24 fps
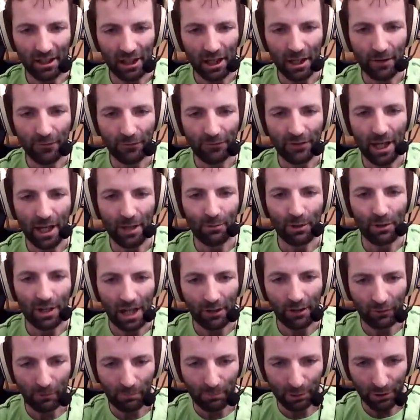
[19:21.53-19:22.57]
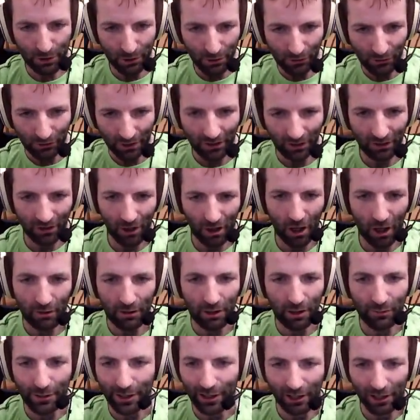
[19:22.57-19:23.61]
if they would ever produce this car
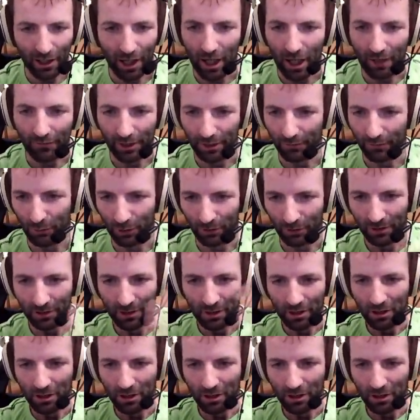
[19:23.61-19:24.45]
in real life, it would,